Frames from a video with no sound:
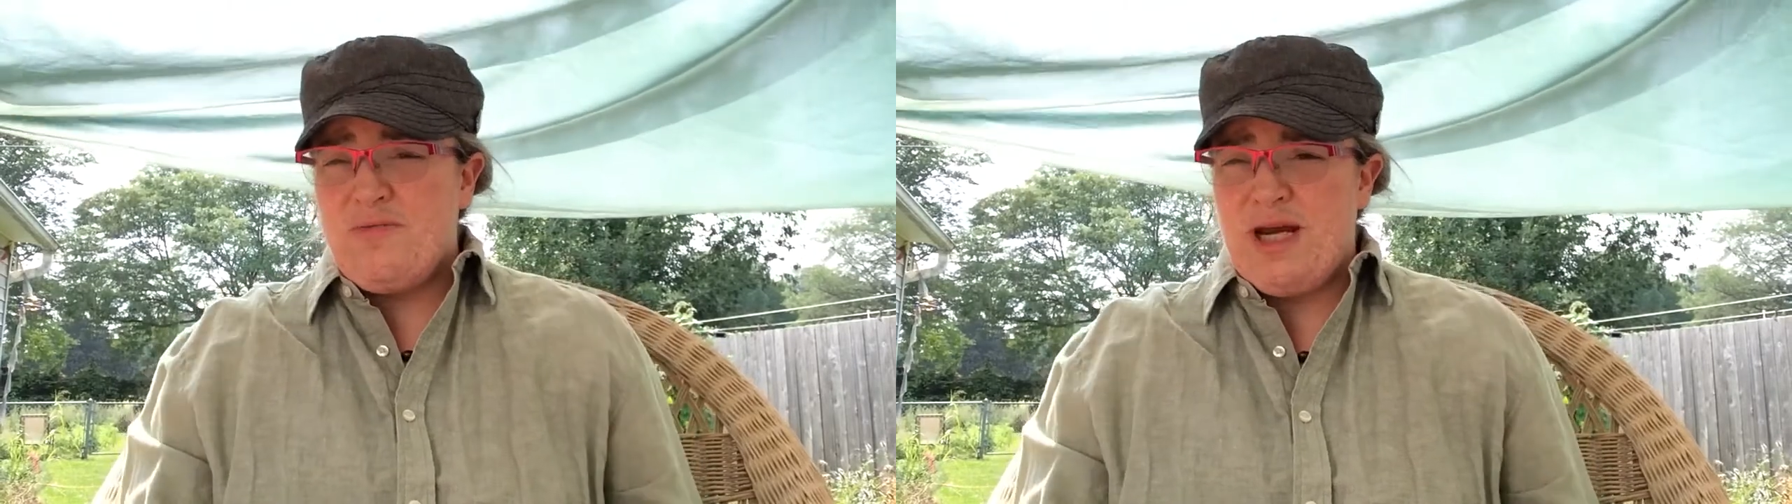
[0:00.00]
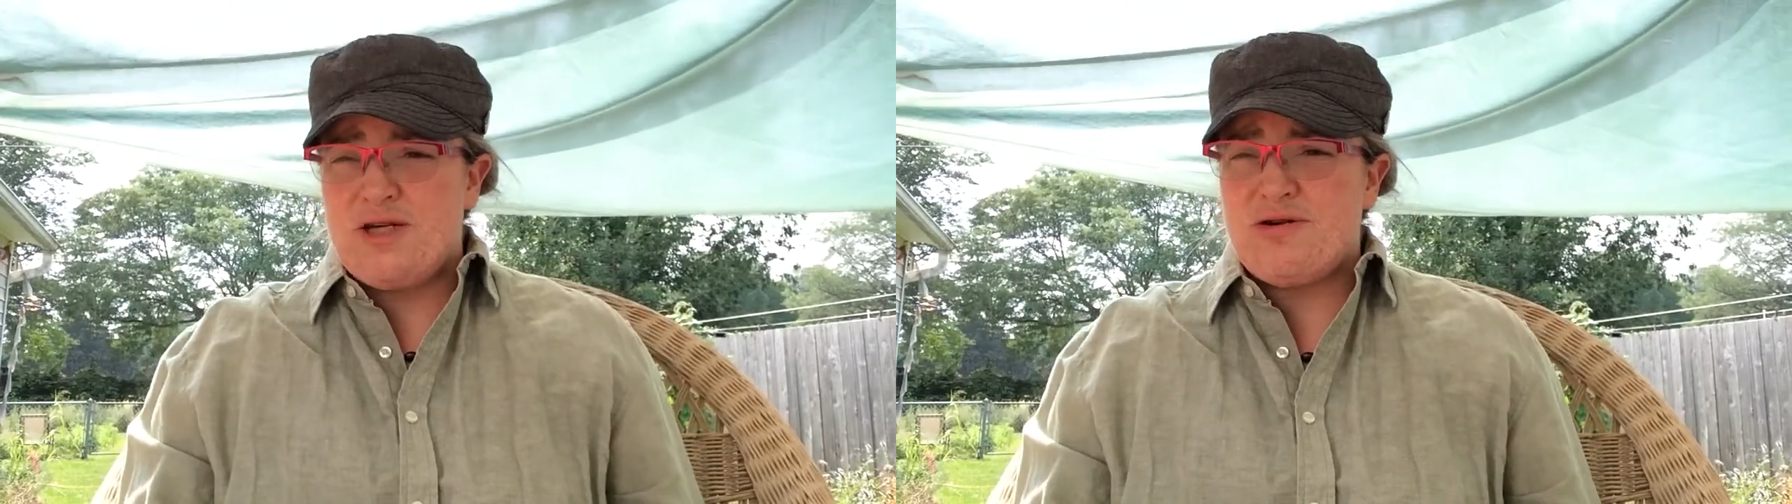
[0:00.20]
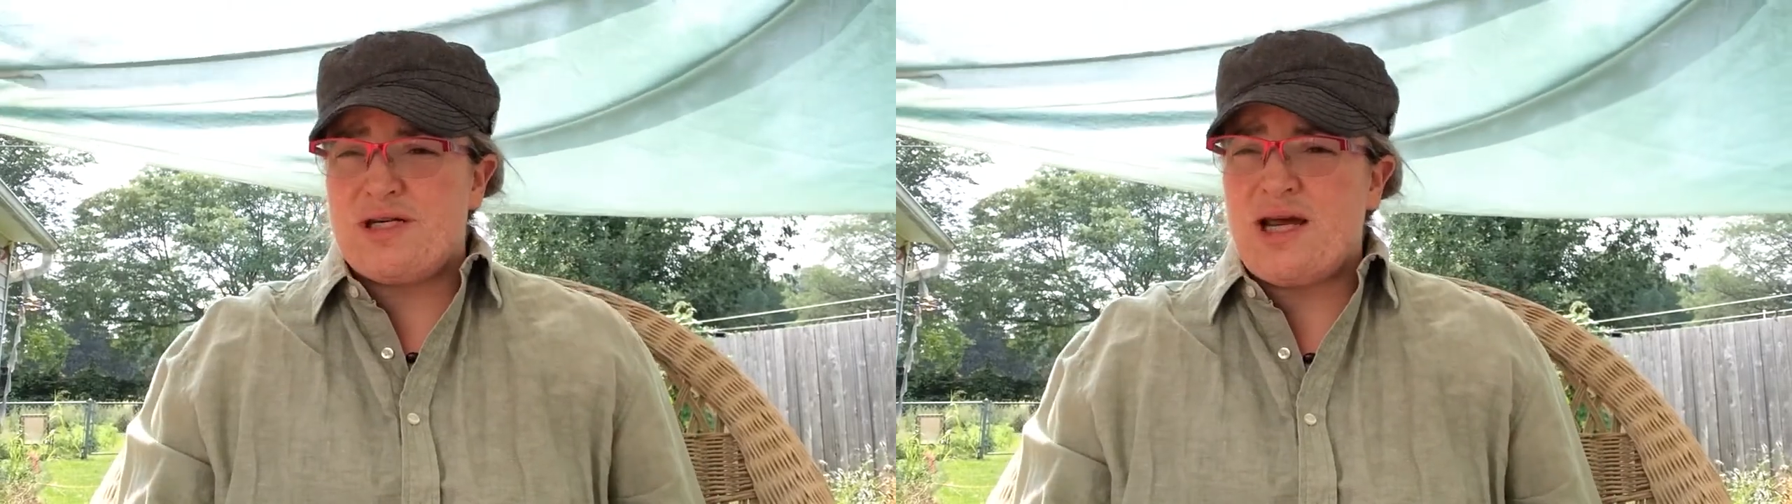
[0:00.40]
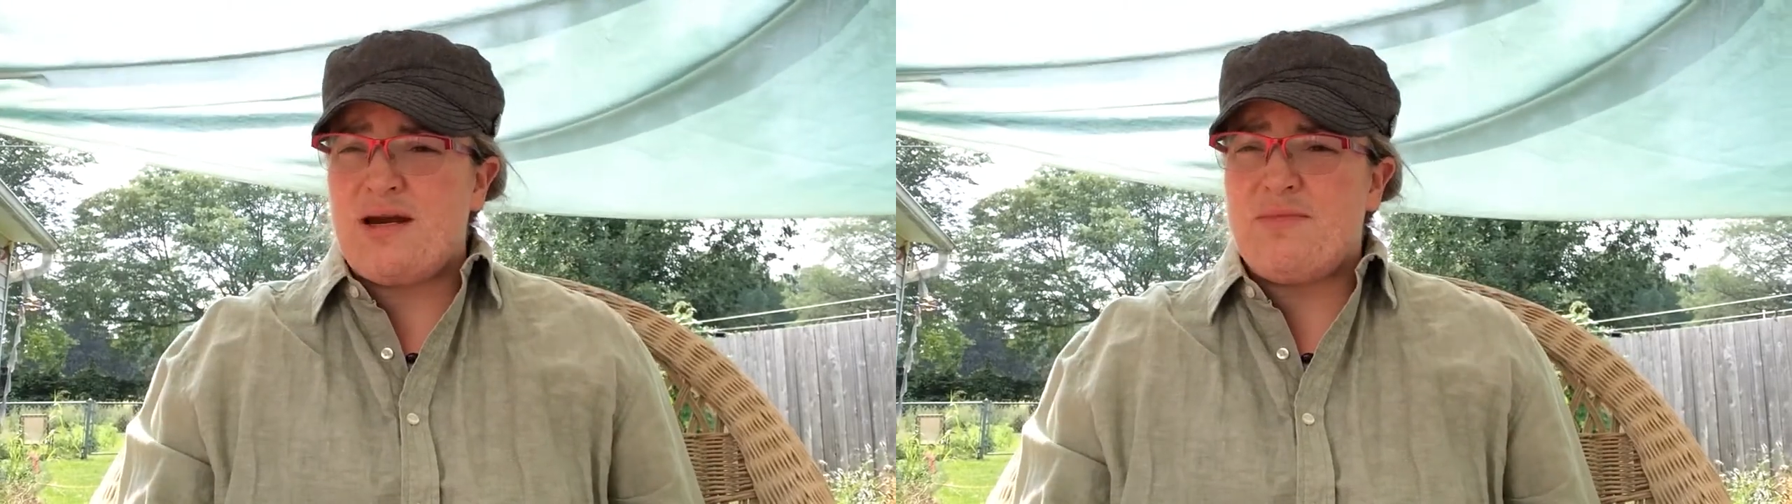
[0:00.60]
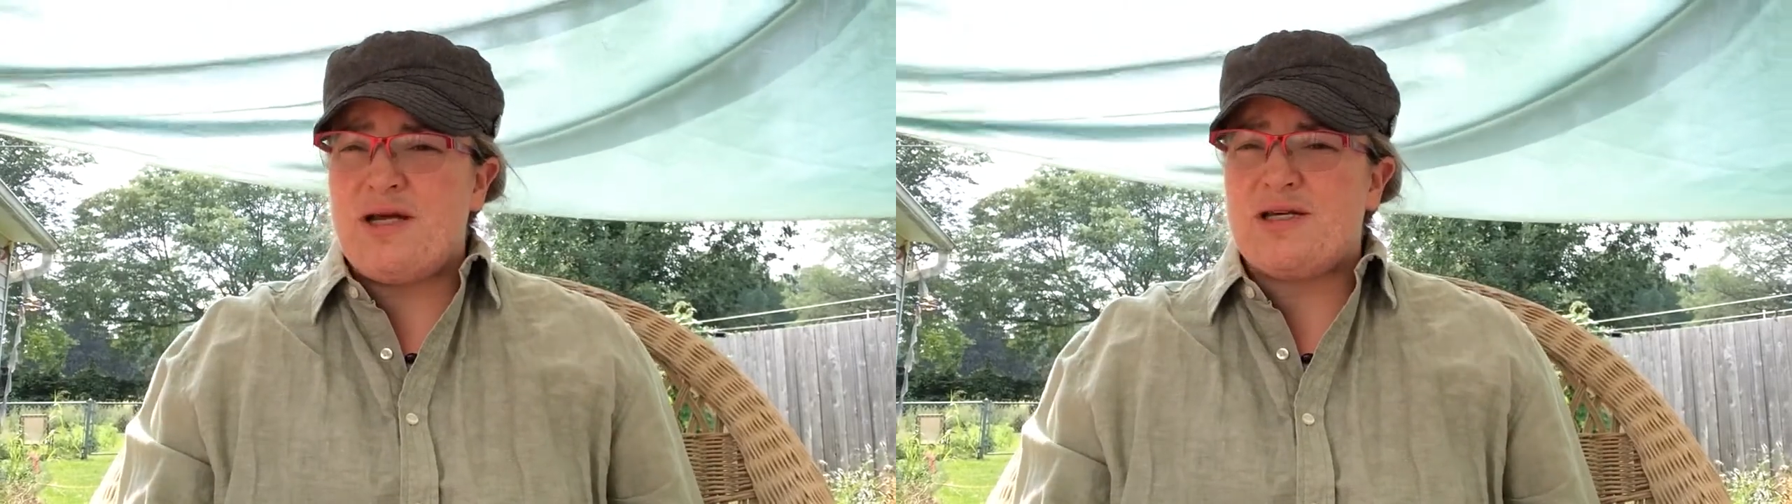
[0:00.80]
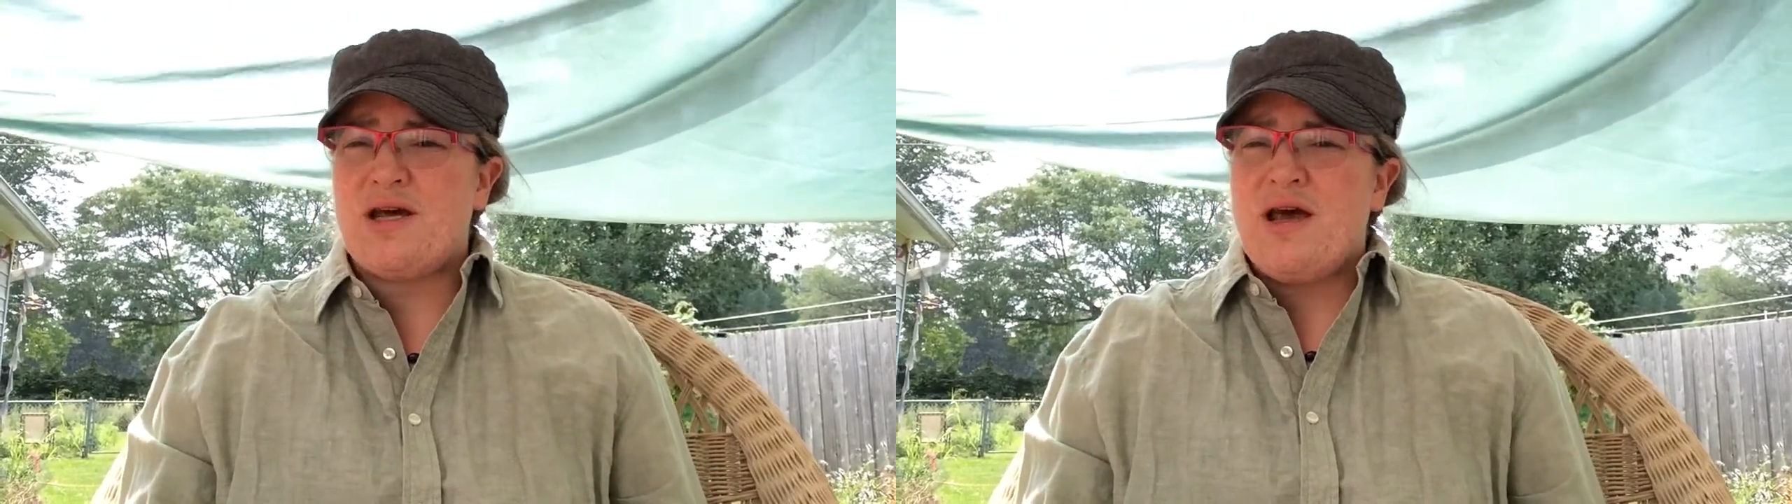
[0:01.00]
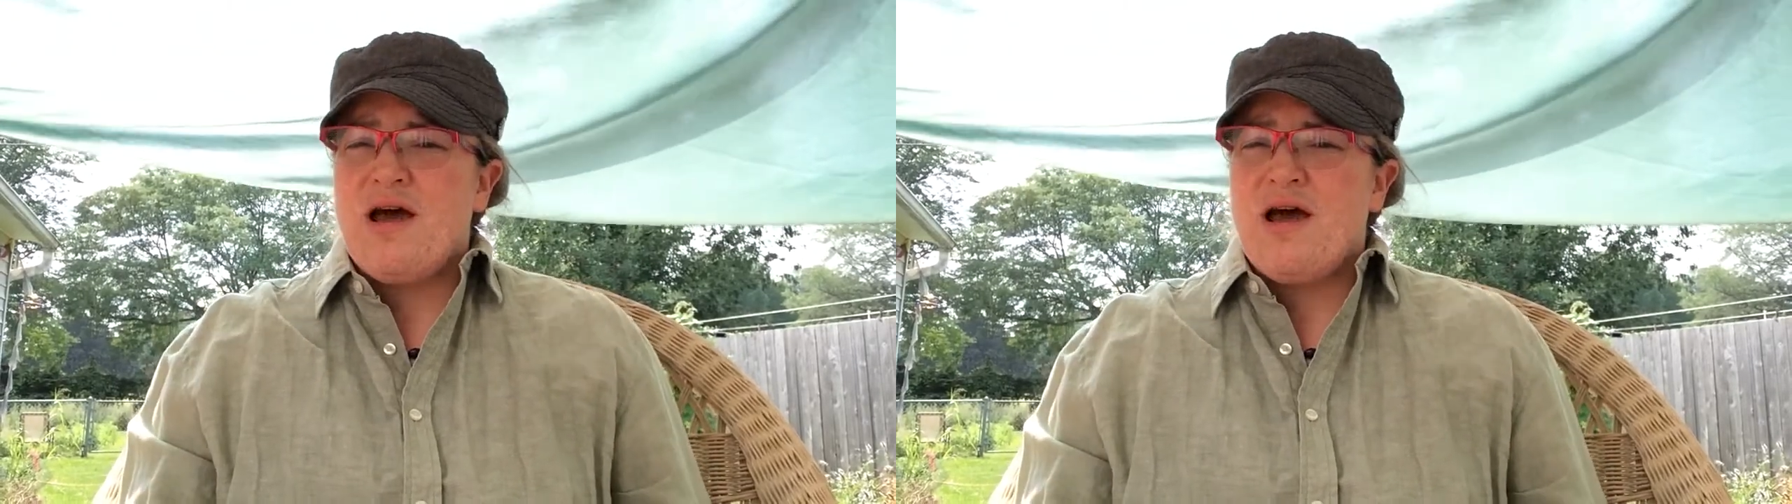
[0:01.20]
major assignments